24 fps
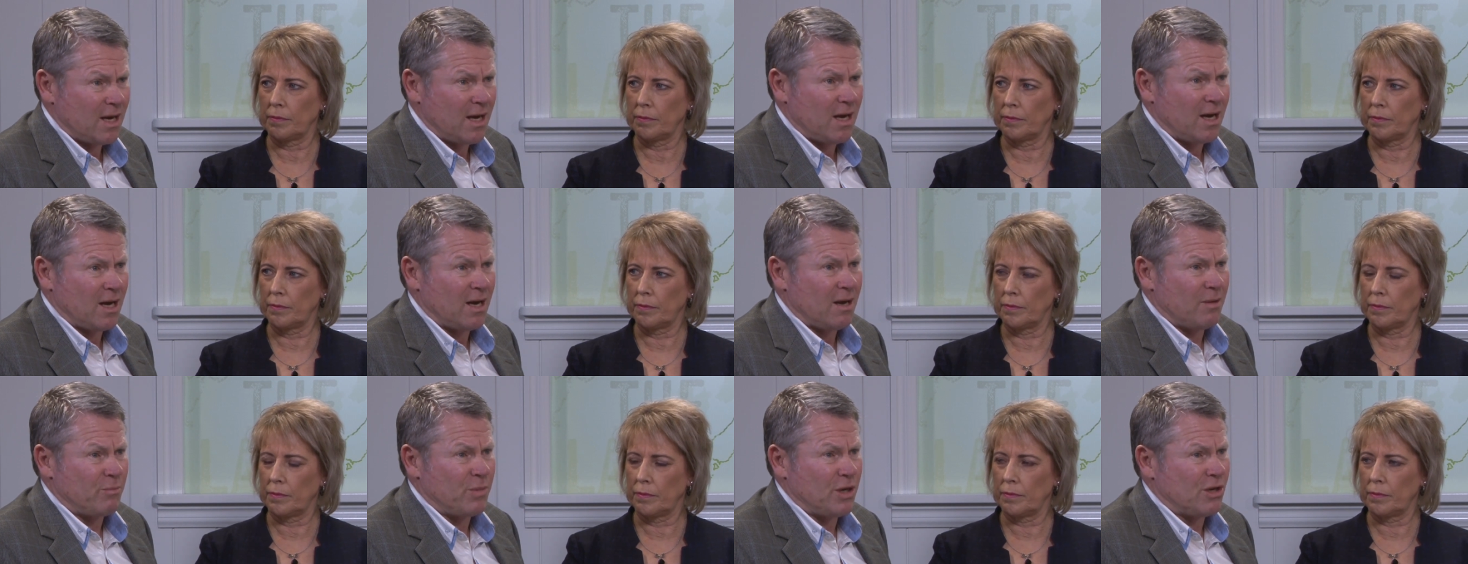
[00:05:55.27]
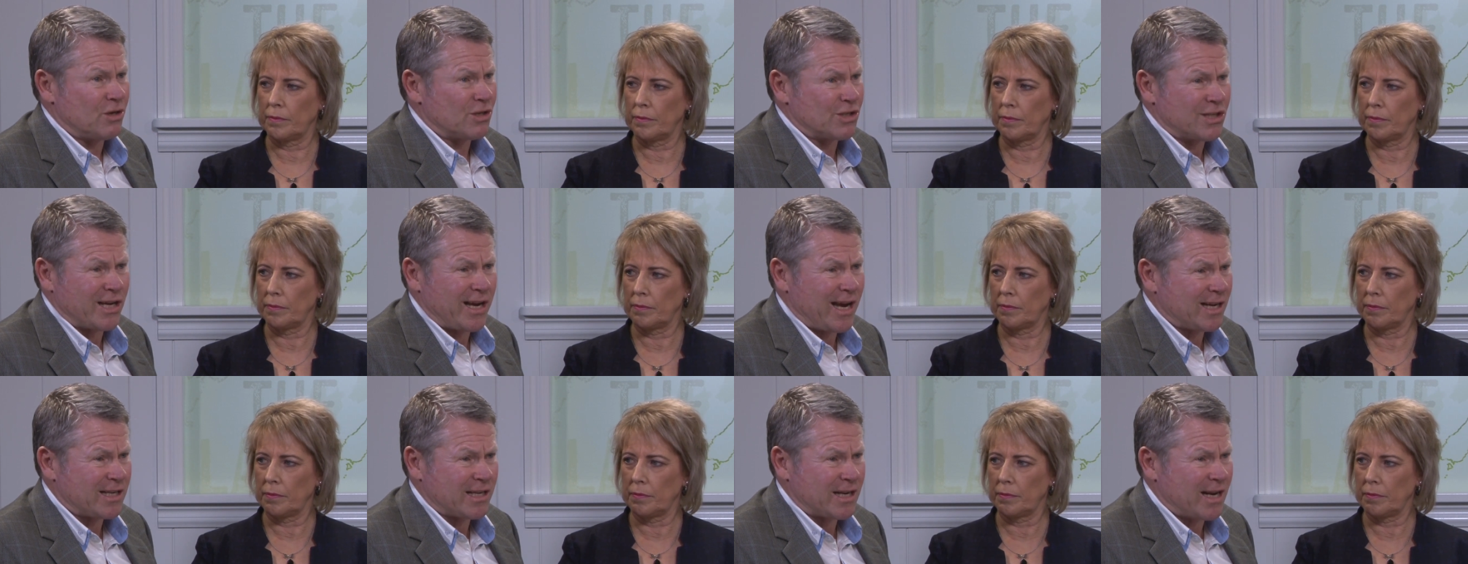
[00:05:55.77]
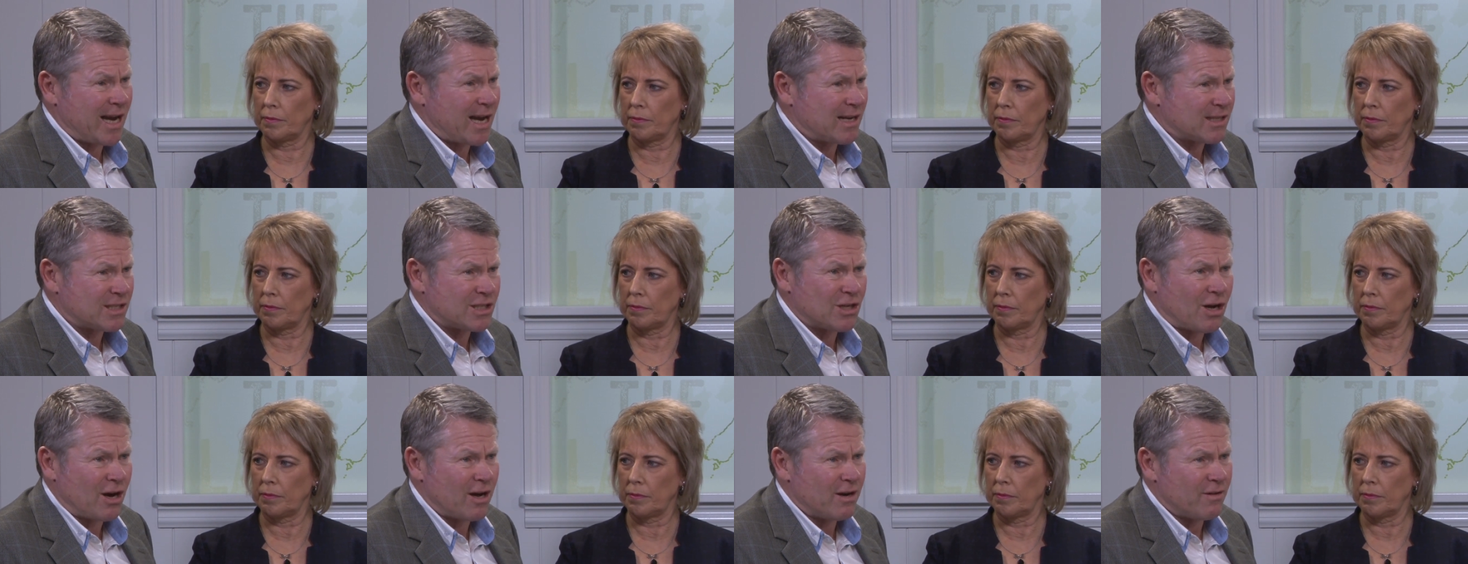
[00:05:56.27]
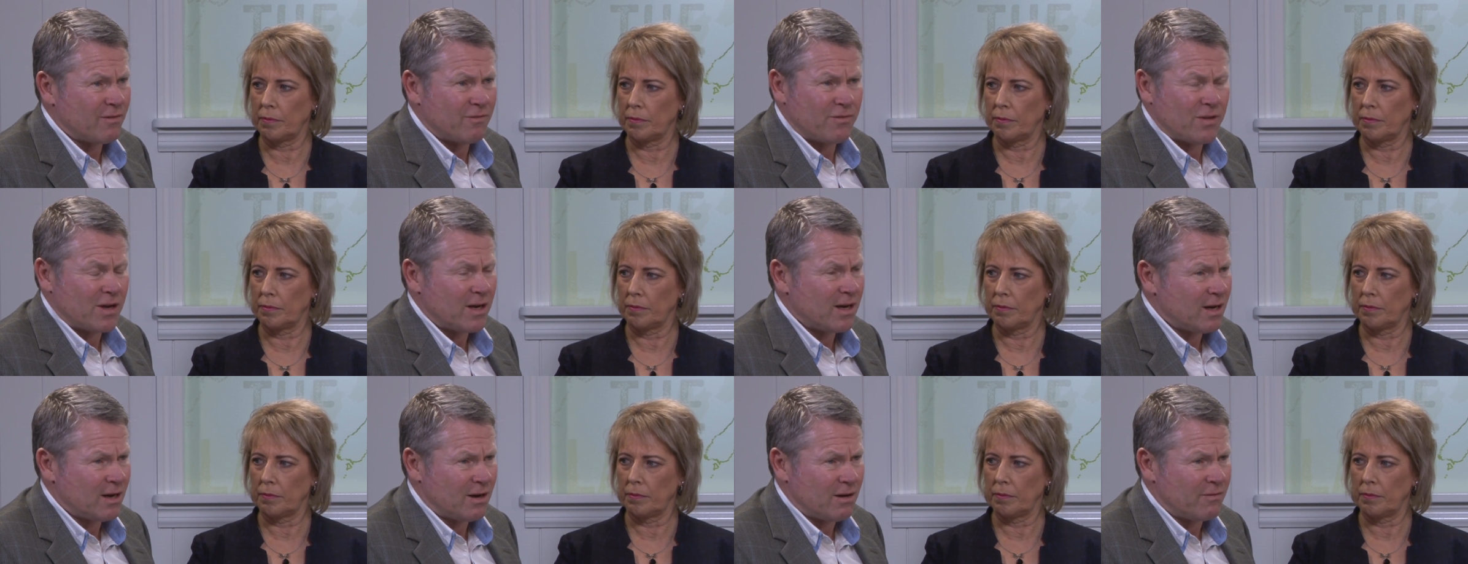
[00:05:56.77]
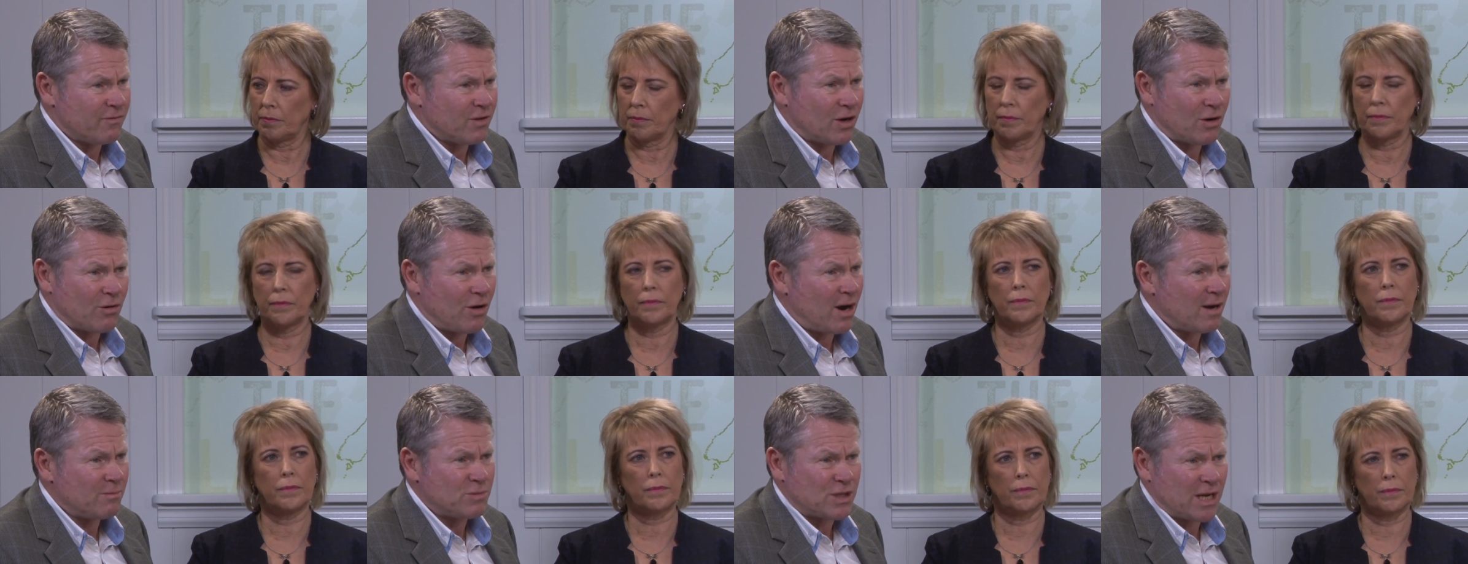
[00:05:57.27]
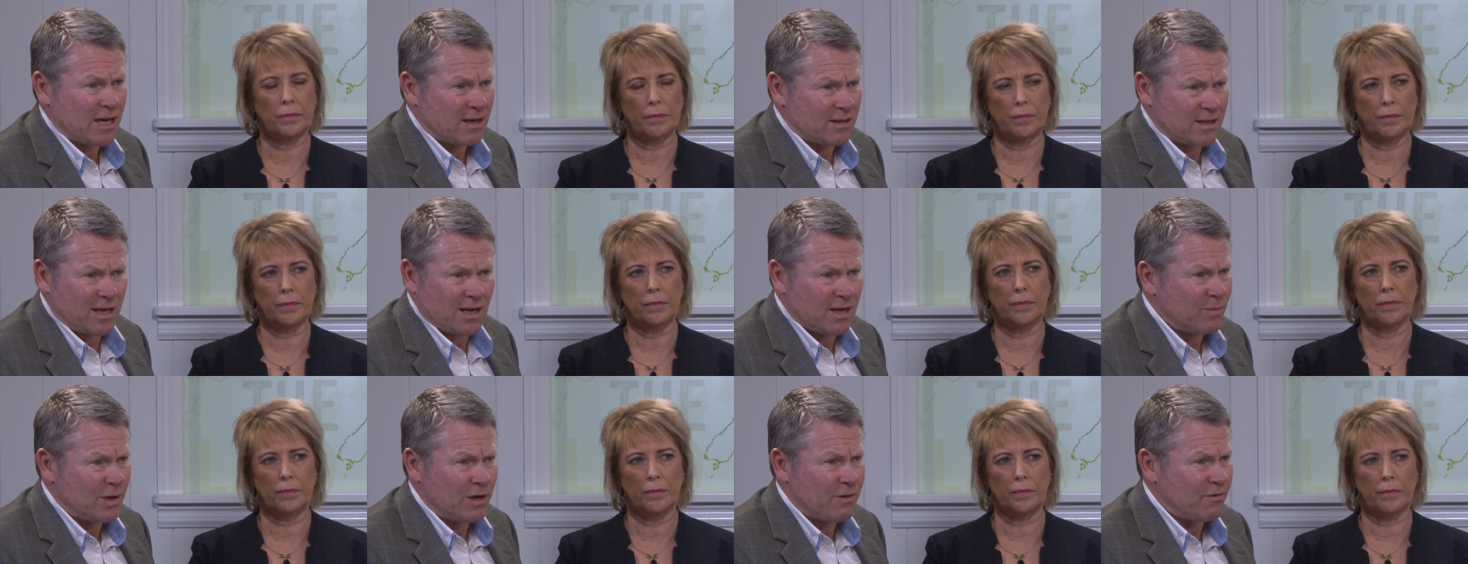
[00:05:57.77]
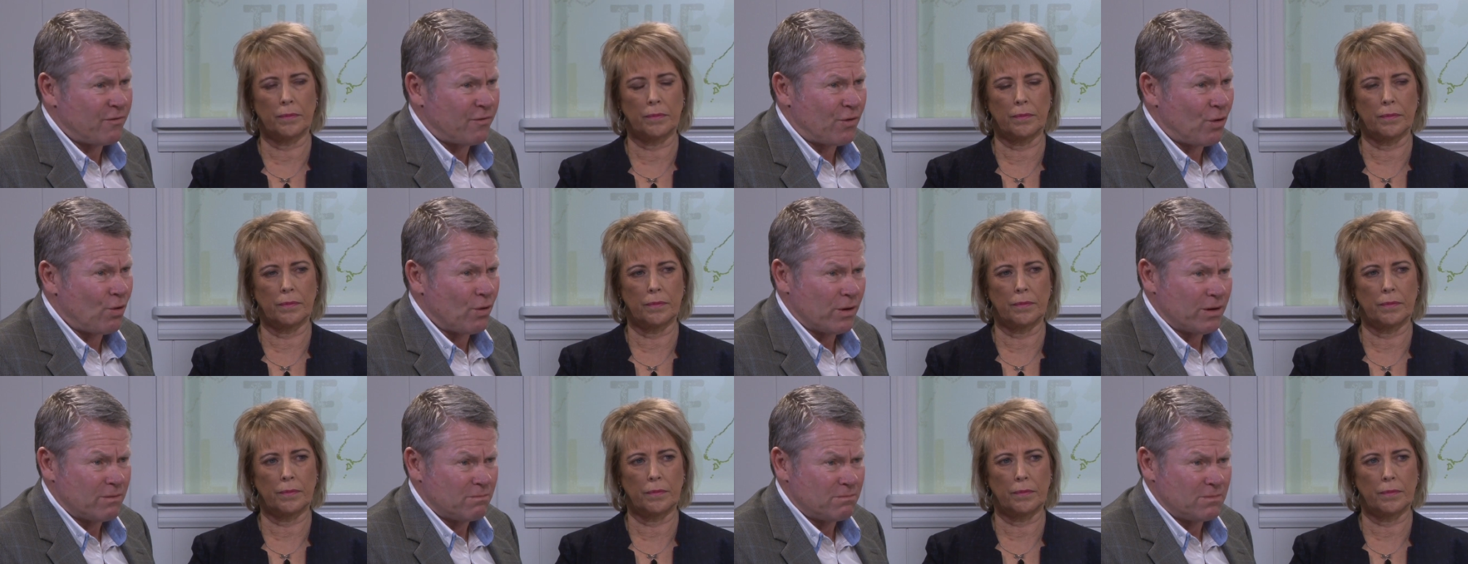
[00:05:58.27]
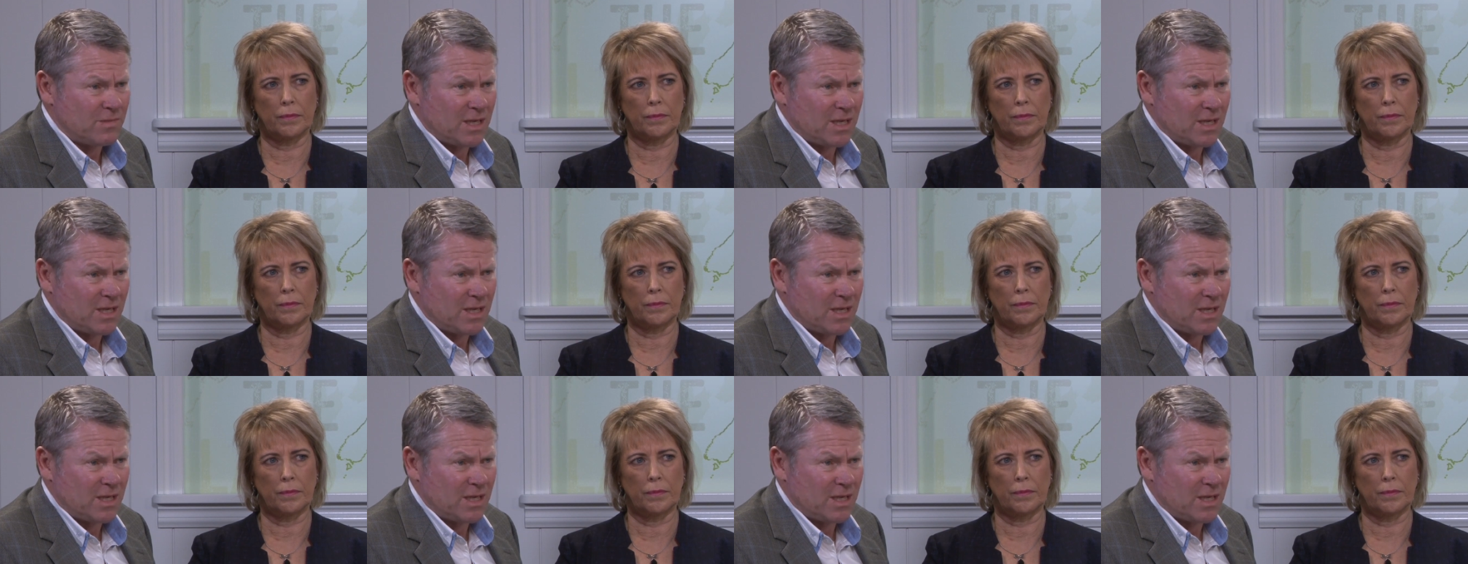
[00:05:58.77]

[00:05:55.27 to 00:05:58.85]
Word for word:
Speaker 1: uh, because they acted outside of the of the Crimes Act. They committed fraud.